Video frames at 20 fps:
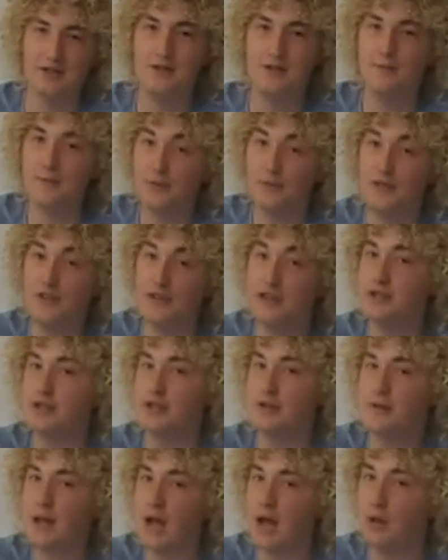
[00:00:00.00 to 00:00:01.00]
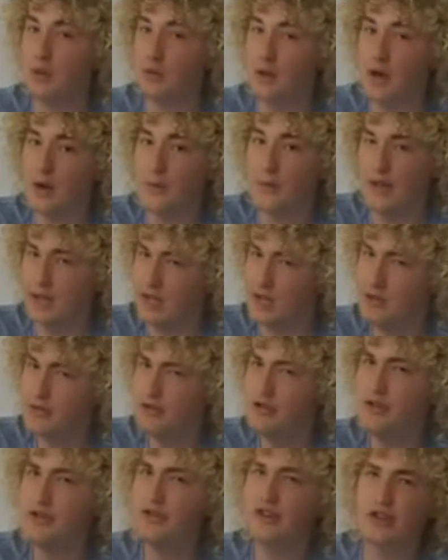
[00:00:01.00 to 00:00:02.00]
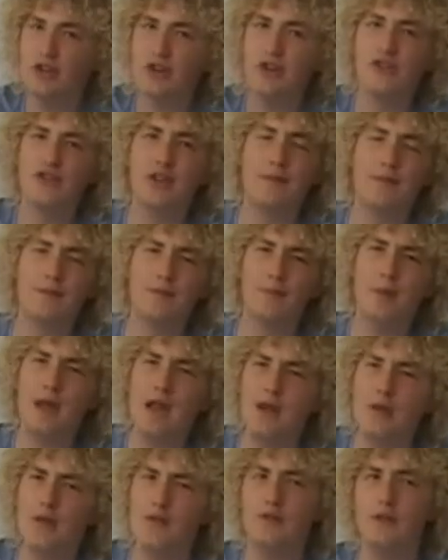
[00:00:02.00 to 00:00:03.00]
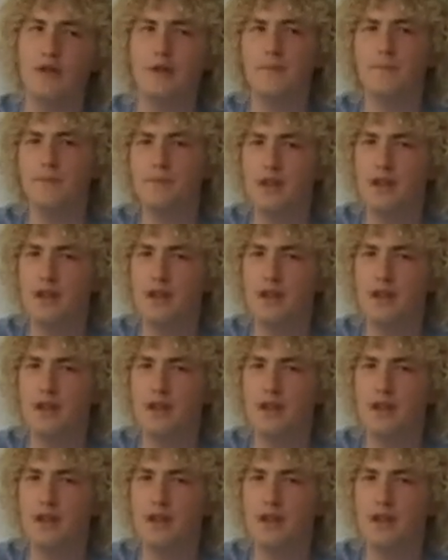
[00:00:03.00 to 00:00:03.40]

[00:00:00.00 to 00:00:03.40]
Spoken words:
physician Al-Rawi introduced the concept of peer review